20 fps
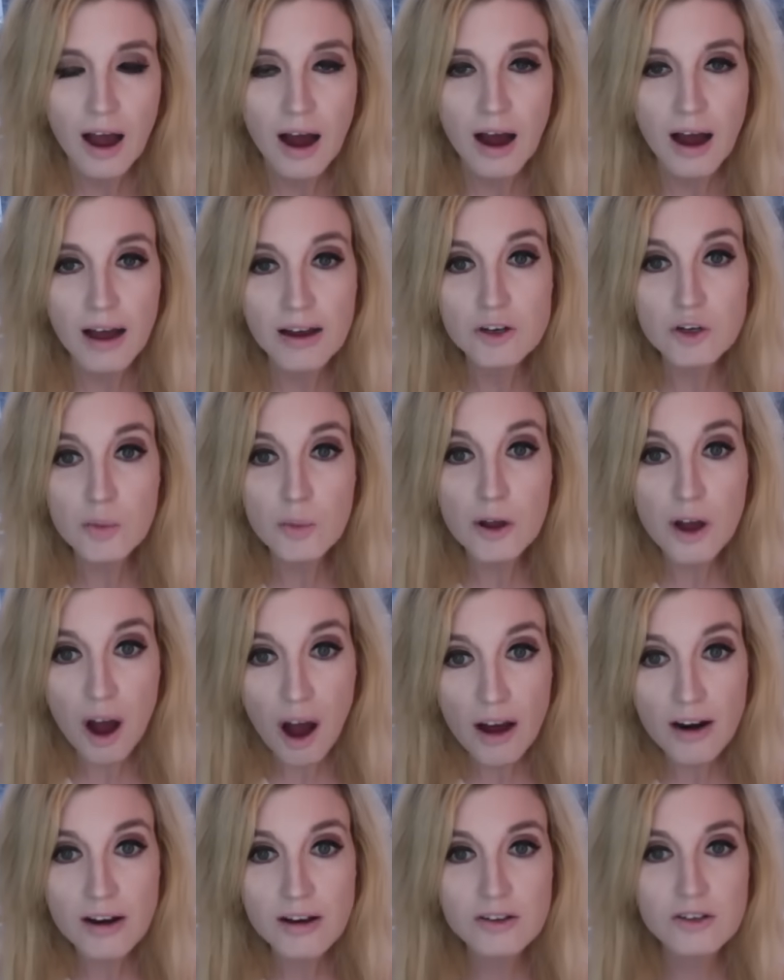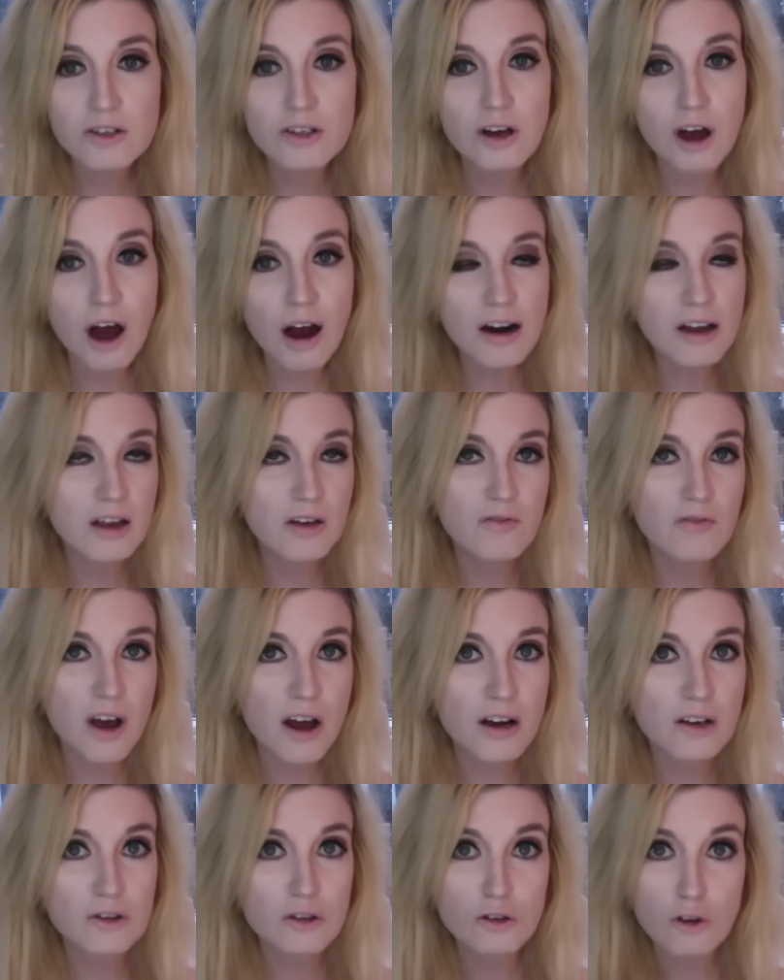Uh, and to be honest, A Haunting in
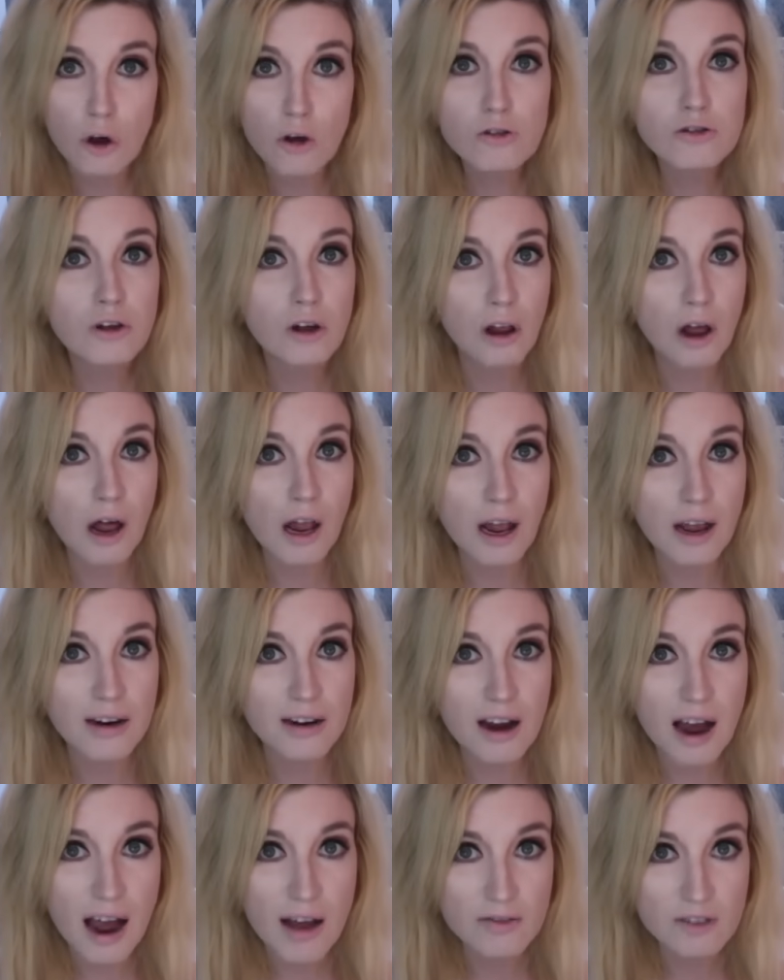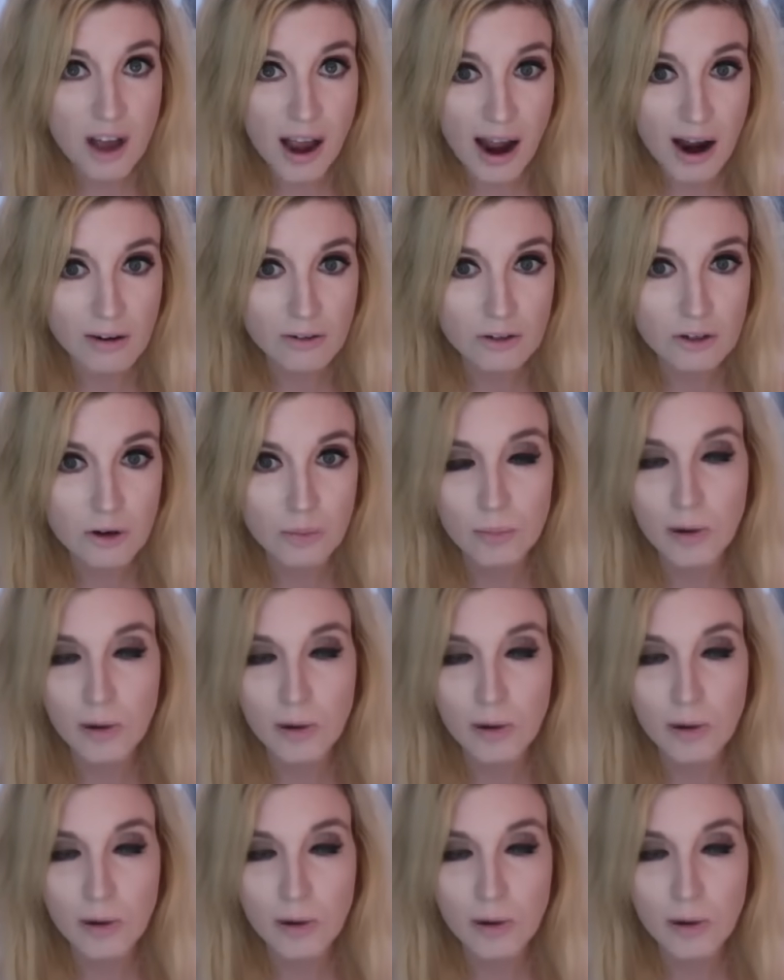Venice is also a lot like Knives Out.